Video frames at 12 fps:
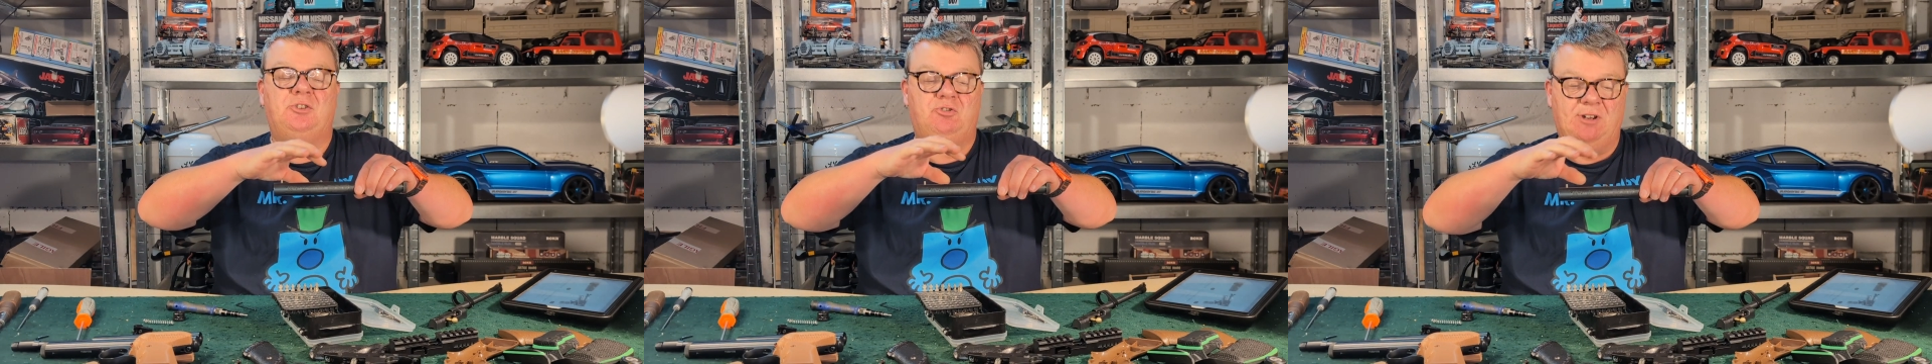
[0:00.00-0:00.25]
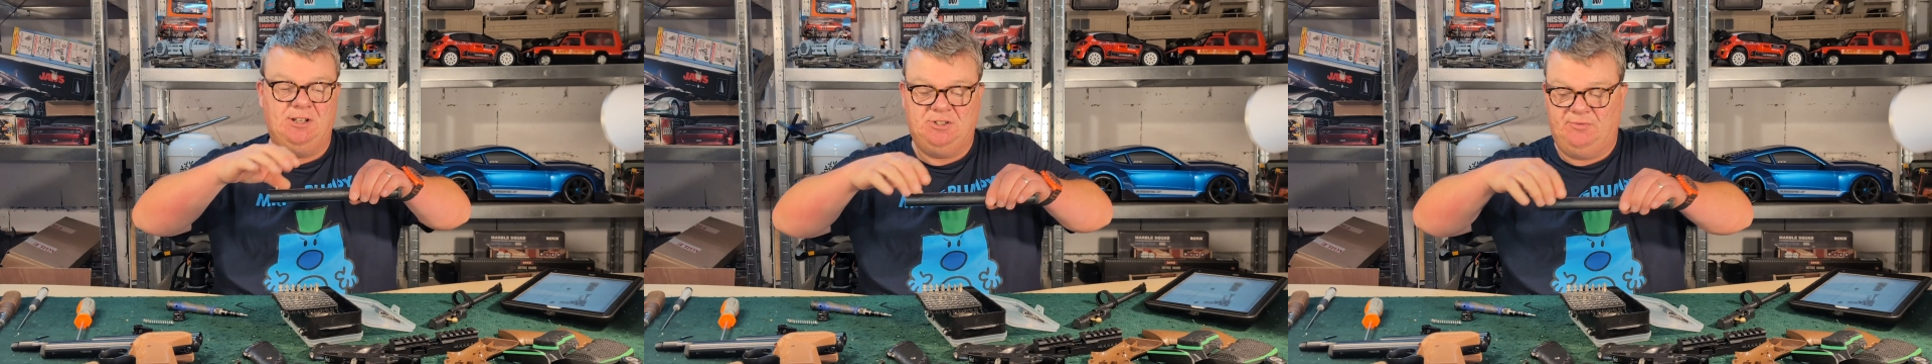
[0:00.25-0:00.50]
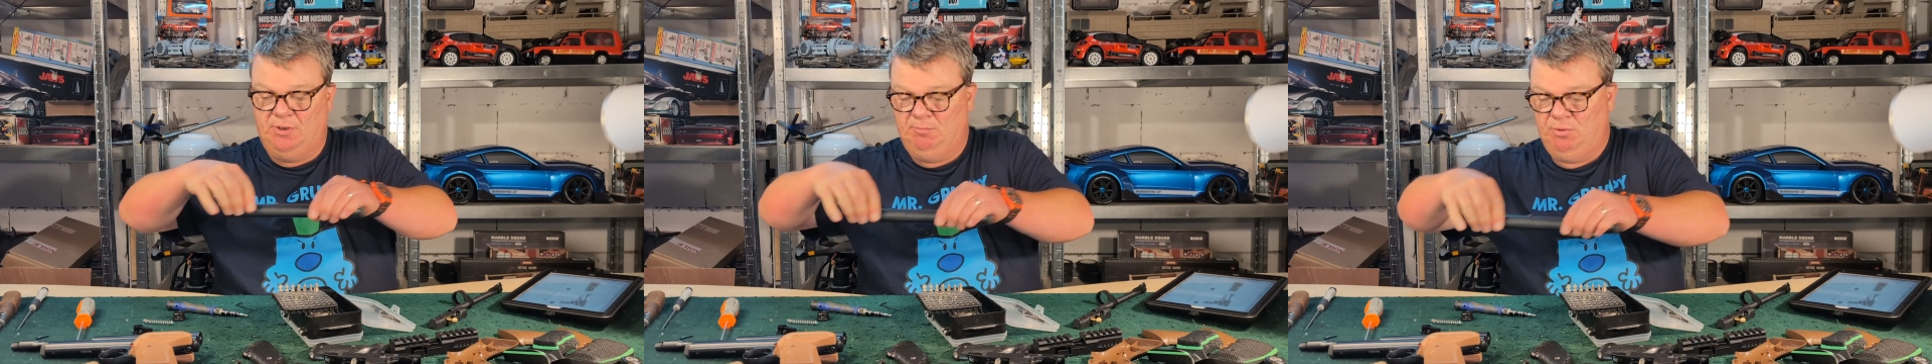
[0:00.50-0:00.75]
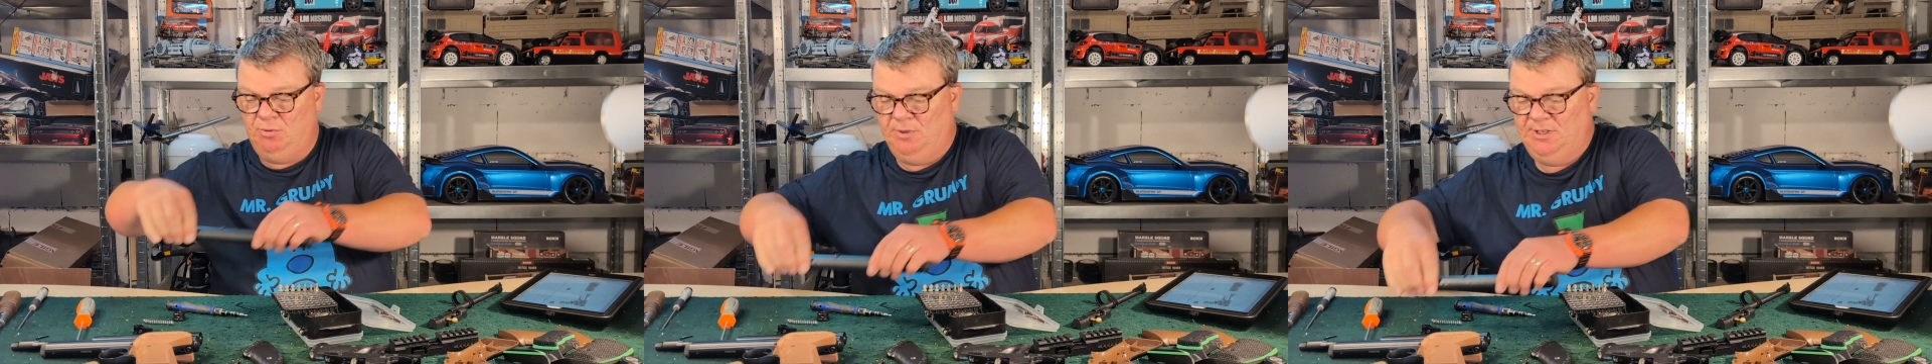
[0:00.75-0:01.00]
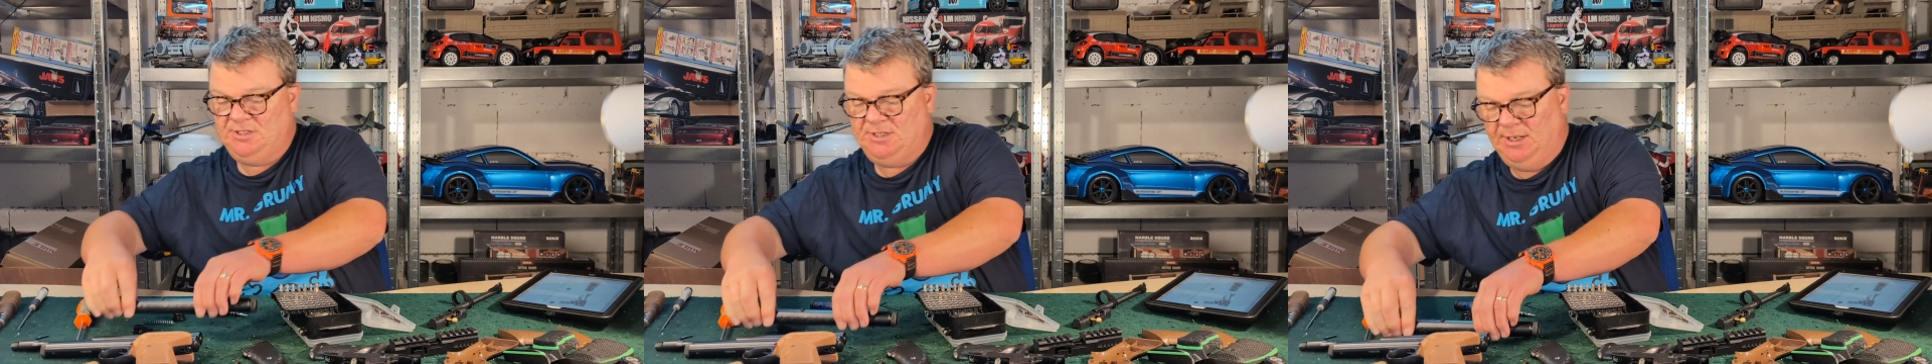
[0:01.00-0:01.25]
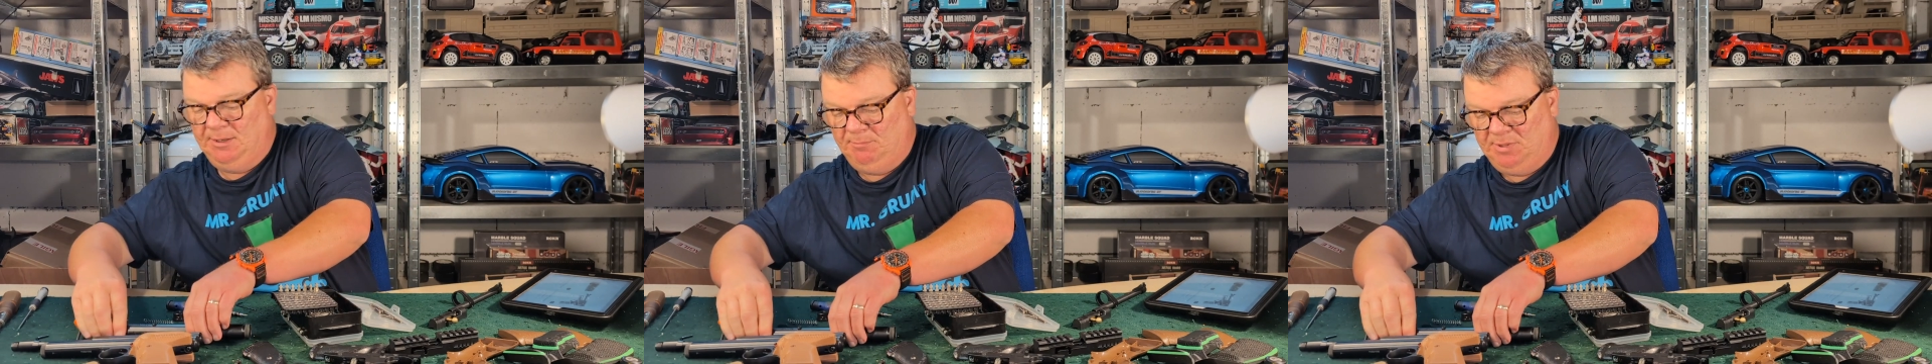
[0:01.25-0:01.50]
transfer port is
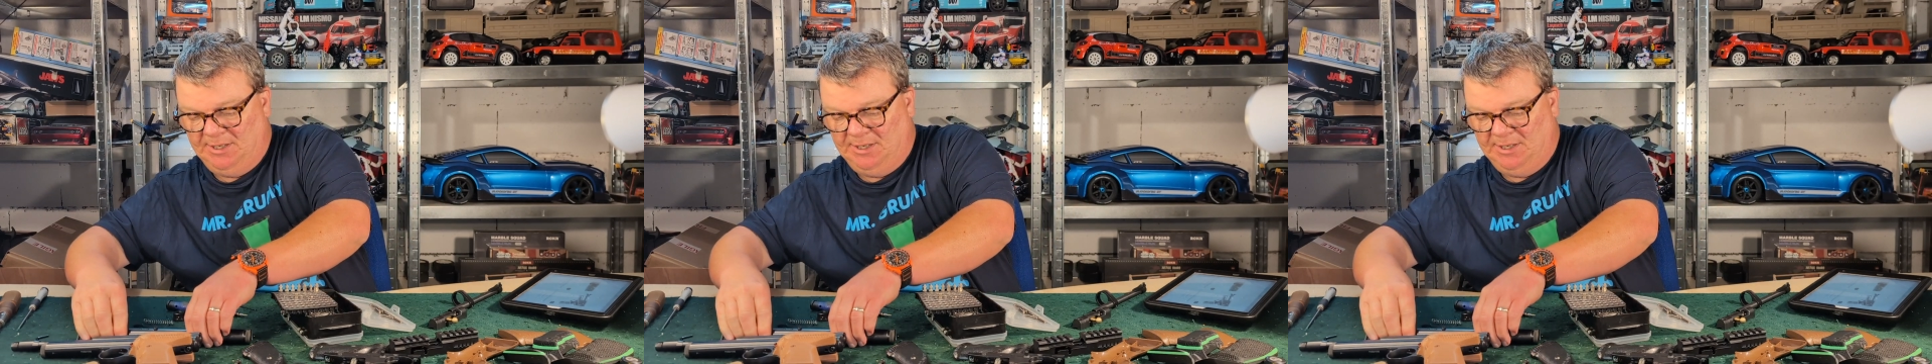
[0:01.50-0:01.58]
still in